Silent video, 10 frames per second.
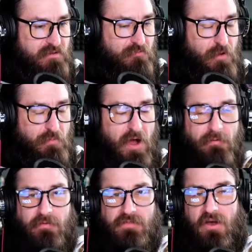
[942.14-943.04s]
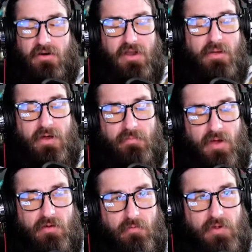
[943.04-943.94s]
when Pau's, or not
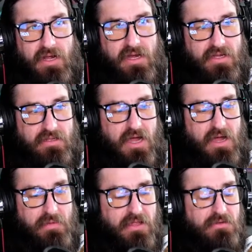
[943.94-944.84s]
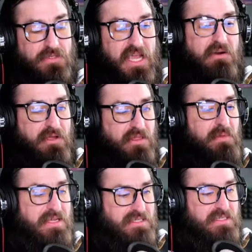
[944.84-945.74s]
Pau, when Milo's hearing the
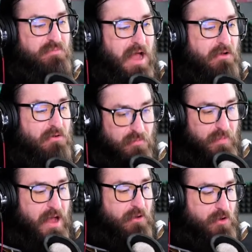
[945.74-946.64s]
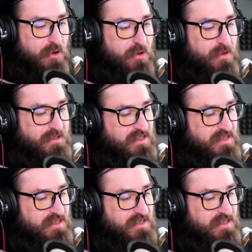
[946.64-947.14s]
message about her,